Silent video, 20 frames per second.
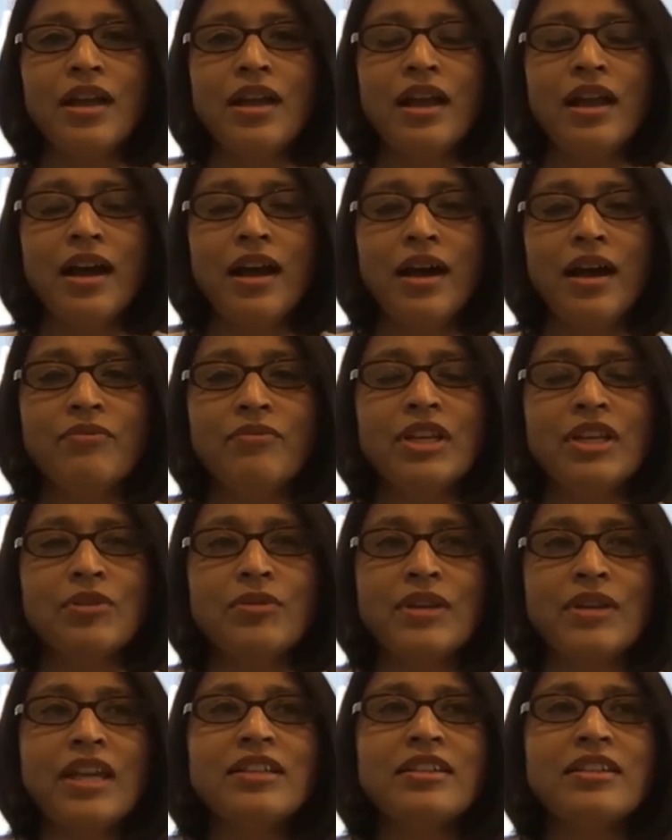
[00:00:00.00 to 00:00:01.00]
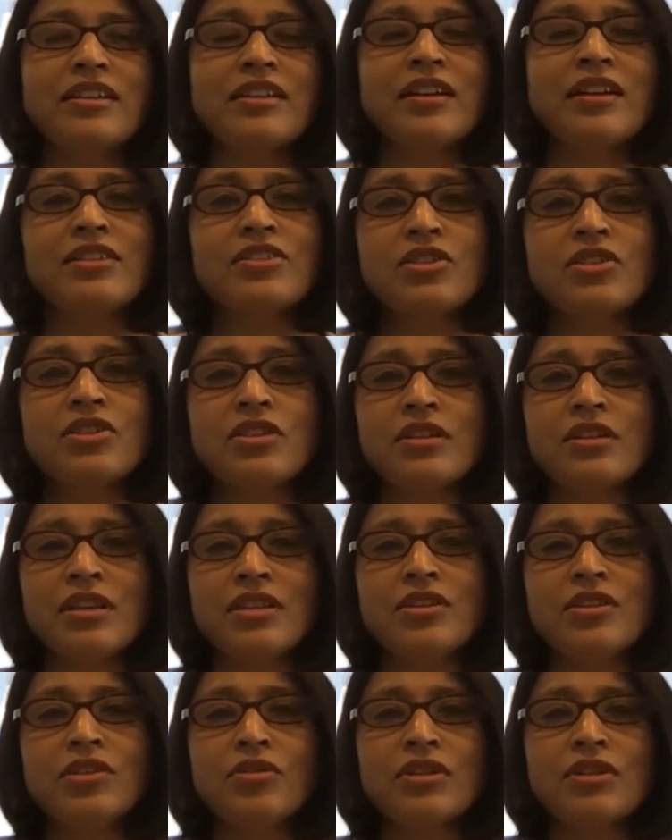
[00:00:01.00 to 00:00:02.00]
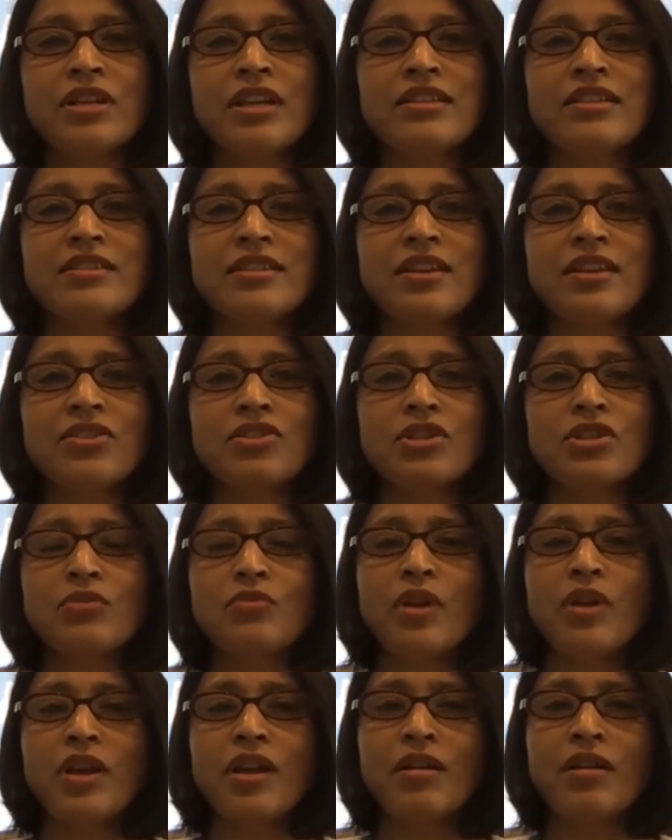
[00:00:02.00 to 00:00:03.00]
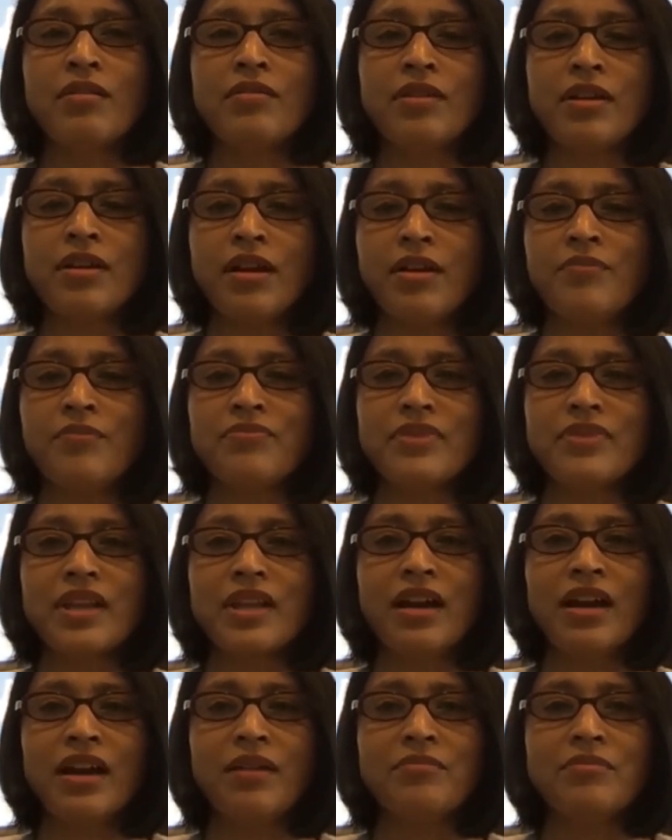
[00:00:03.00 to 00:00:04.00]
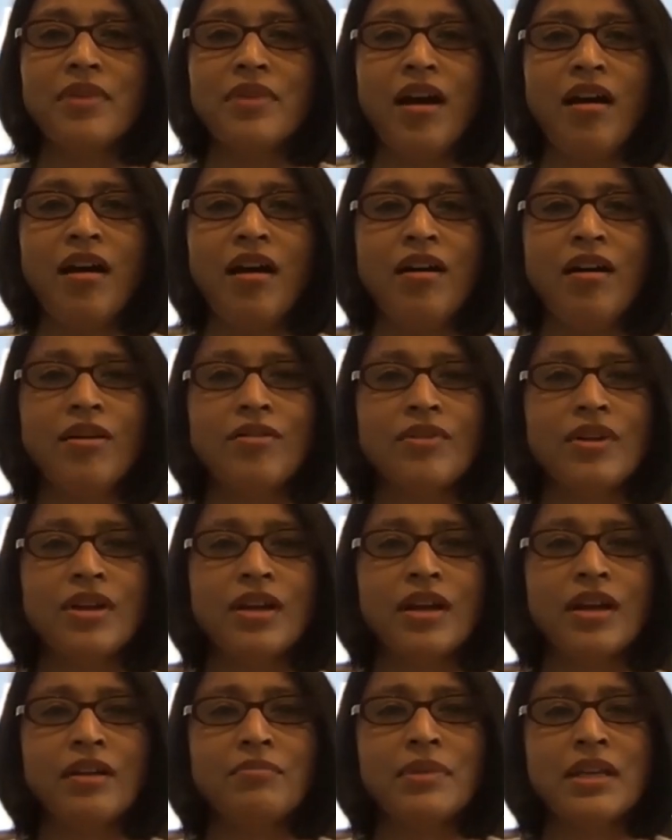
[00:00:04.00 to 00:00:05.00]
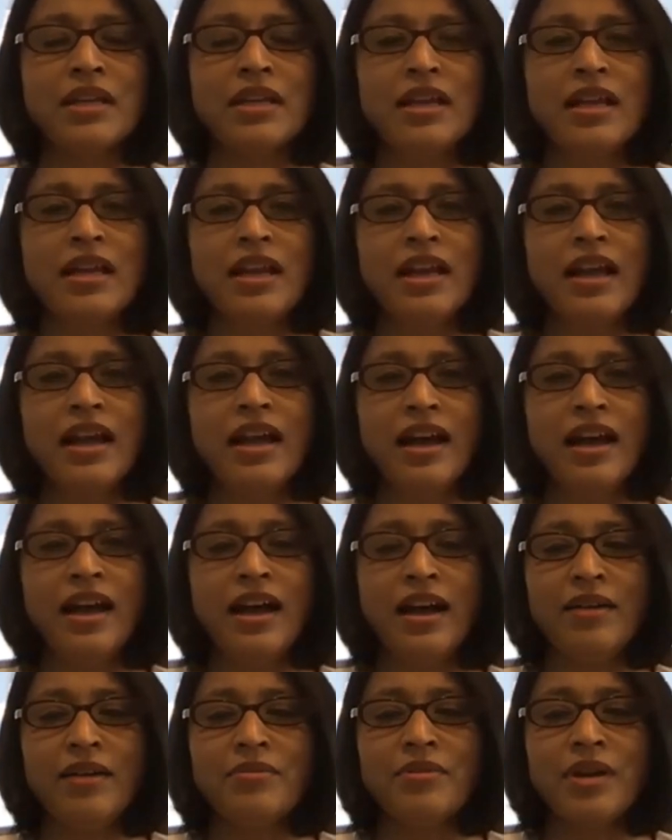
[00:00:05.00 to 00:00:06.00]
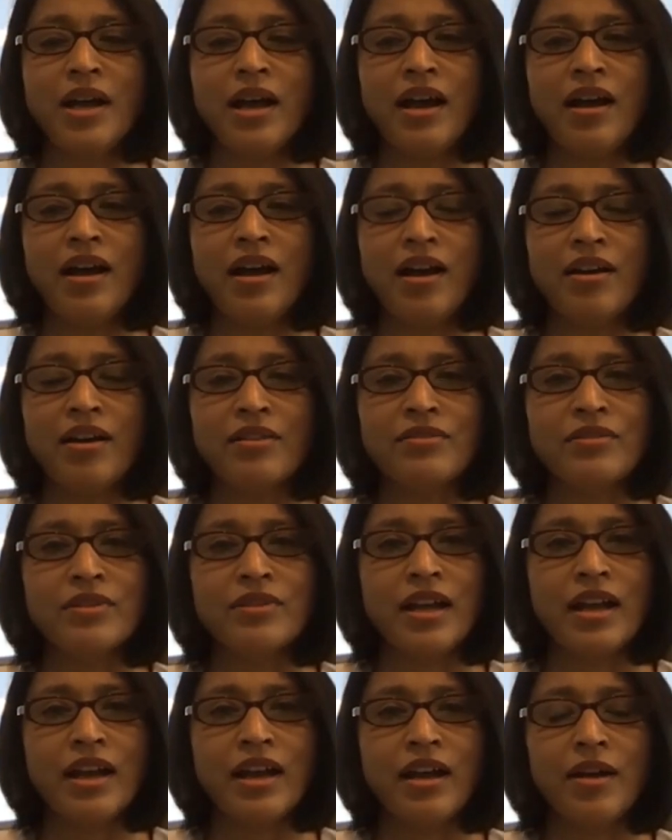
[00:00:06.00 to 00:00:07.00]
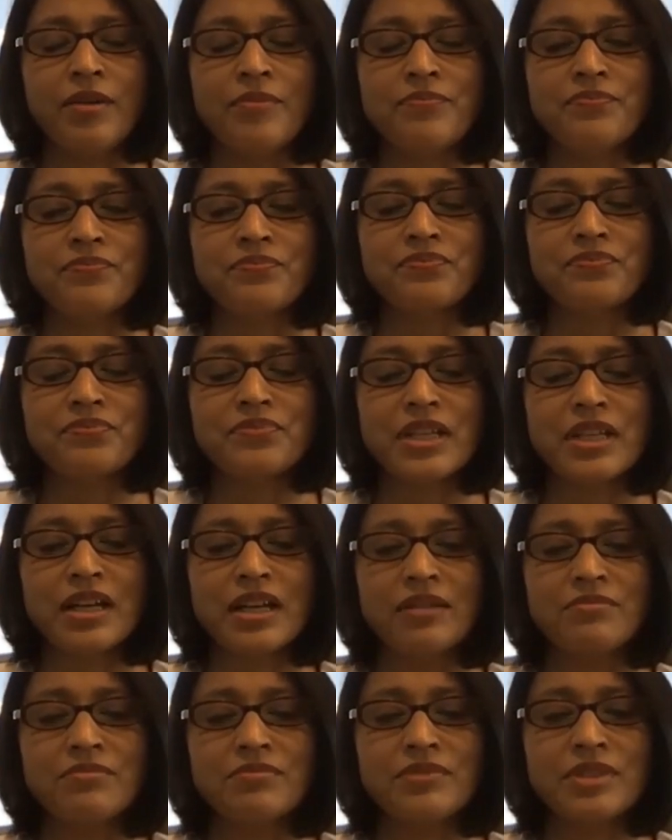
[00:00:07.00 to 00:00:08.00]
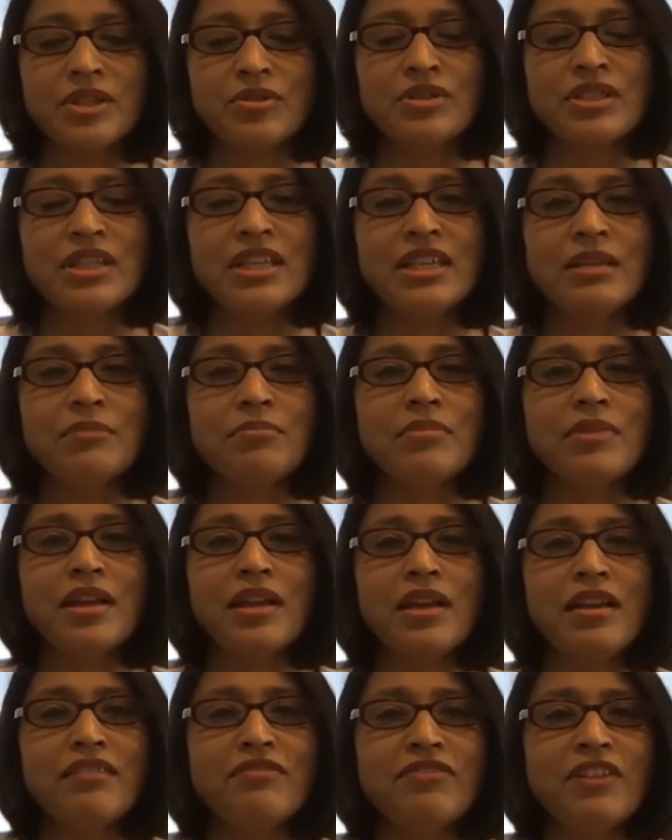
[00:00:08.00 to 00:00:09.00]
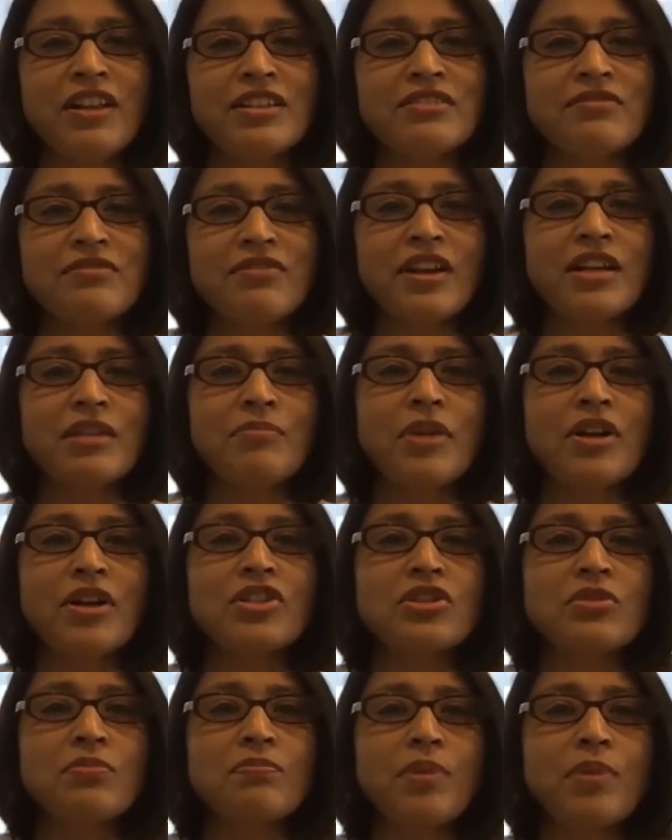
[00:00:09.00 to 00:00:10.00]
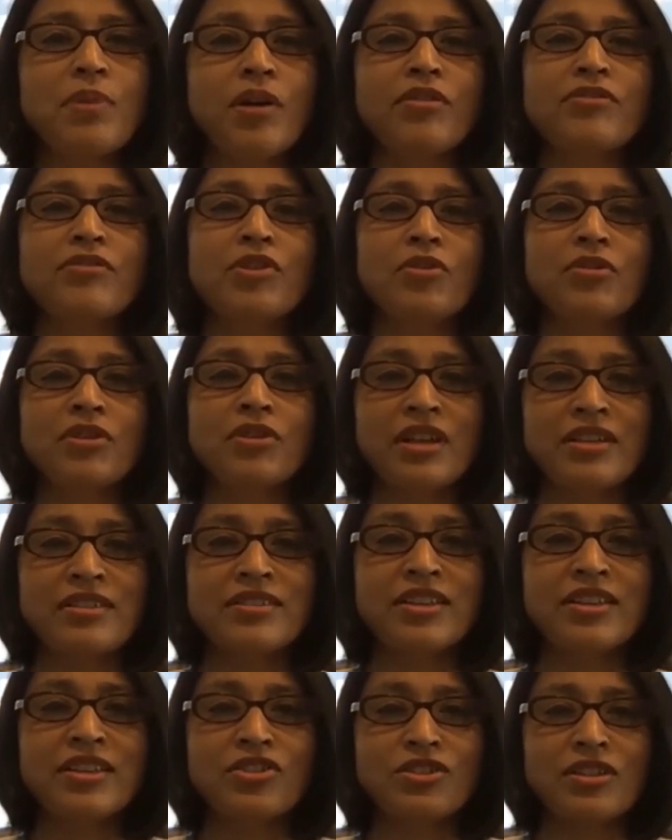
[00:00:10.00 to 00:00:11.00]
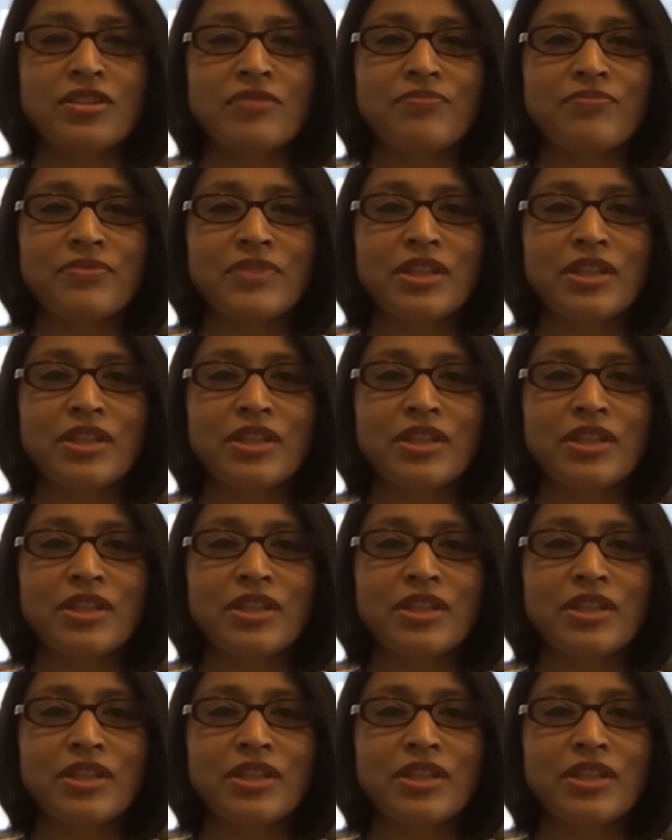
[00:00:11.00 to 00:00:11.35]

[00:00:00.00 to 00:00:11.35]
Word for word: uh, we created a culture in the organization where um, um, our, uh, uh, uh, our um, um, you know, team felt very much part of the organization.